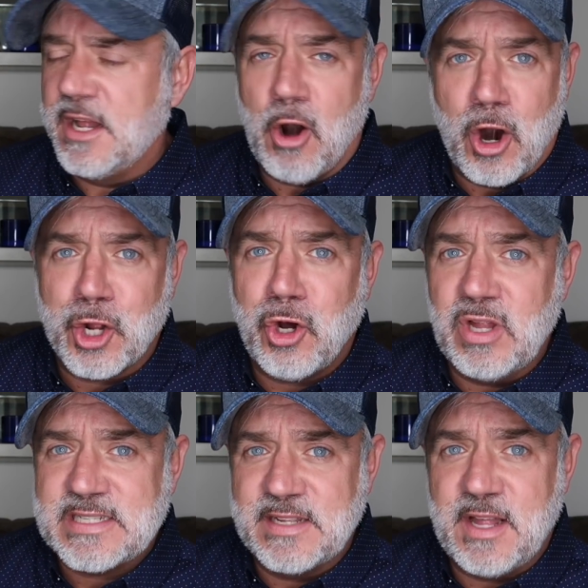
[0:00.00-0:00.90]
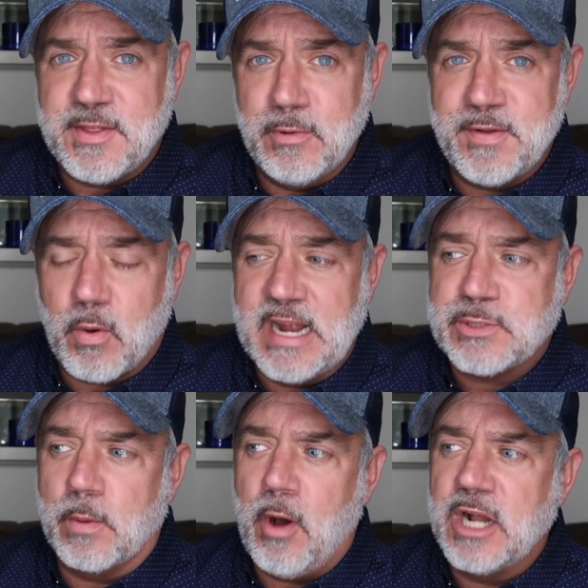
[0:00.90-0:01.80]
an article that said that the movie
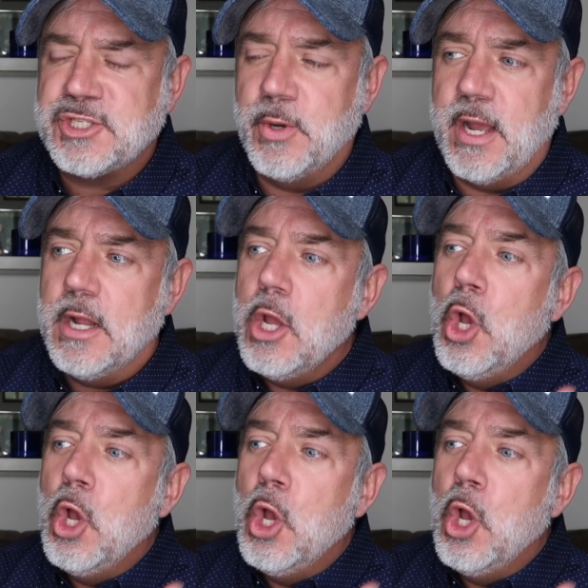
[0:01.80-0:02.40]
rights were bought to it.